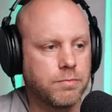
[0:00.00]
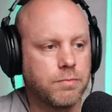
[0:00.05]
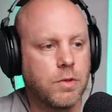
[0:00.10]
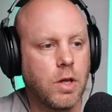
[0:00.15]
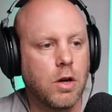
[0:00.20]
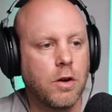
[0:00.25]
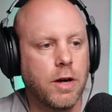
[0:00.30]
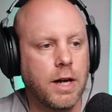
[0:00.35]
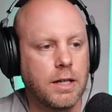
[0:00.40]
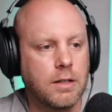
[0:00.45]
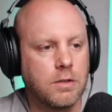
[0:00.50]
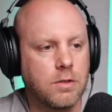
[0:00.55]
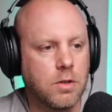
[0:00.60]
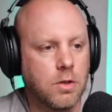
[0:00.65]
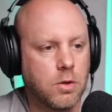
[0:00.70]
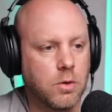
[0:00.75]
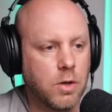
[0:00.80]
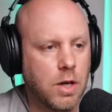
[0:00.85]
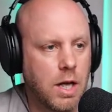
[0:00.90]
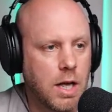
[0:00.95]
All right.
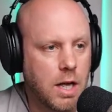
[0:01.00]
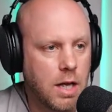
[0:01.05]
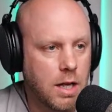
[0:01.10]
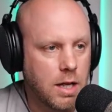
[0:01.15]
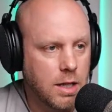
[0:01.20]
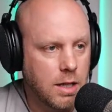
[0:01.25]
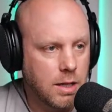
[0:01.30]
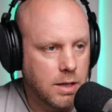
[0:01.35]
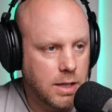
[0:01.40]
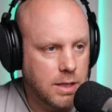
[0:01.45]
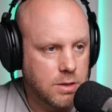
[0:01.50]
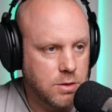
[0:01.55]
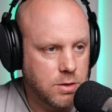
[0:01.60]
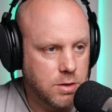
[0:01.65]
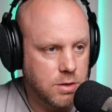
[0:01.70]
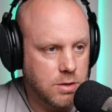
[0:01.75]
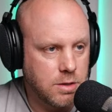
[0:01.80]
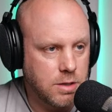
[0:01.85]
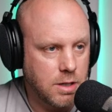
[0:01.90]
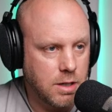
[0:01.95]
So let's
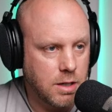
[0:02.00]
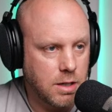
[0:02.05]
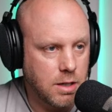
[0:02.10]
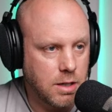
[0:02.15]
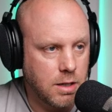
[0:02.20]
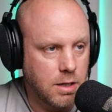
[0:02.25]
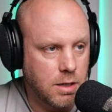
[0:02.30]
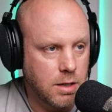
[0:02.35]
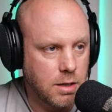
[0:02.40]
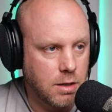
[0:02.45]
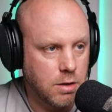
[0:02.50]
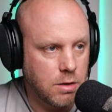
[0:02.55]
just, okay.